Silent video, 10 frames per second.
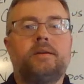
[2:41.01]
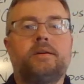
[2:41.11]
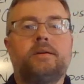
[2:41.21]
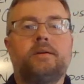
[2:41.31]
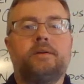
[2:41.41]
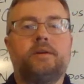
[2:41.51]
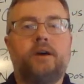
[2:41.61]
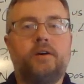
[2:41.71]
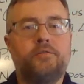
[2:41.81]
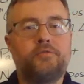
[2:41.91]
uh,
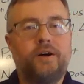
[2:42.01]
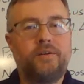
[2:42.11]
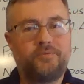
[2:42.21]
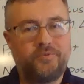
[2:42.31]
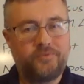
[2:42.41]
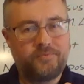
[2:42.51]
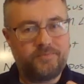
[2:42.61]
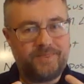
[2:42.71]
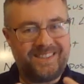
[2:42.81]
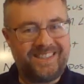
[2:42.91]
of, of
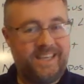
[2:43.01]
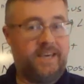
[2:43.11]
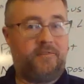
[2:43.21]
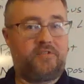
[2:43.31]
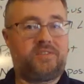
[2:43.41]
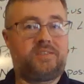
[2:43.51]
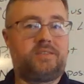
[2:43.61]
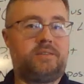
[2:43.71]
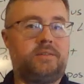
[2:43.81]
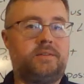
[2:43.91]
gifts